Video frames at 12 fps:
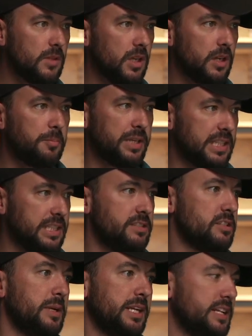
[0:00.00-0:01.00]
but at least
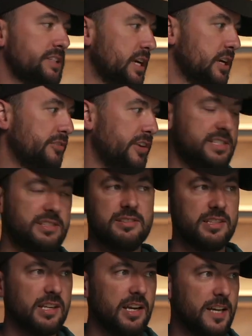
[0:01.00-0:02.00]
they're making sacrifices
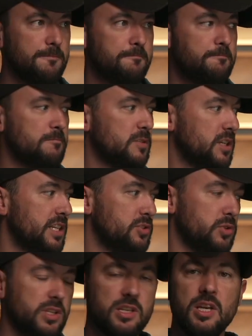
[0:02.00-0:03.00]
to God. All right,
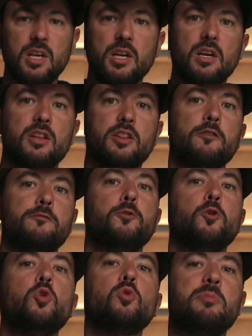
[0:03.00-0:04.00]
so the
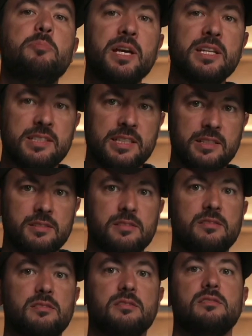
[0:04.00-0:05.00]
full
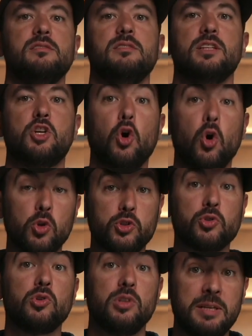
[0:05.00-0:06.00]
repentance, the
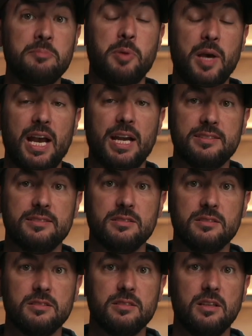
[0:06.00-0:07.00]
cultural impact
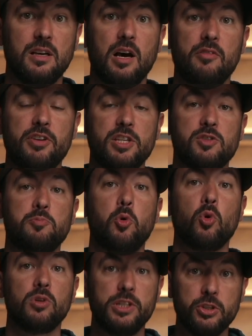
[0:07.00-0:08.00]
of his
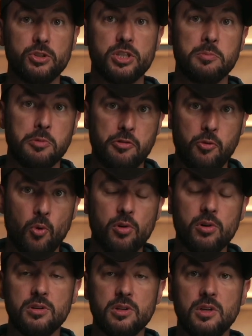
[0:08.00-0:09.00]
poor leadership
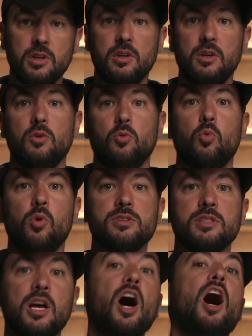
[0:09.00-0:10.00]
before
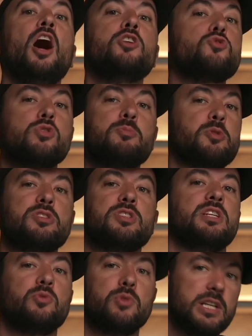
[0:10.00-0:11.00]
wasn't
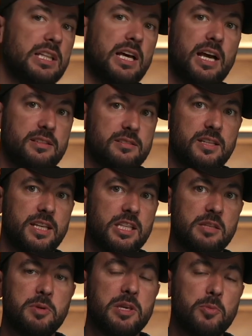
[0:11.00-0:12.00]
100% realized in
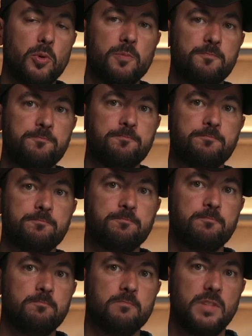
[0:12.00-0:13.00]
the people.
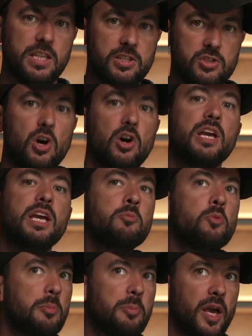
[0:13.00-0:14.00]
They saw him
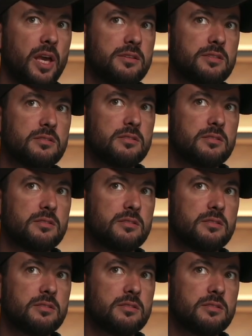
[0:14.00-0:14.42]
repent,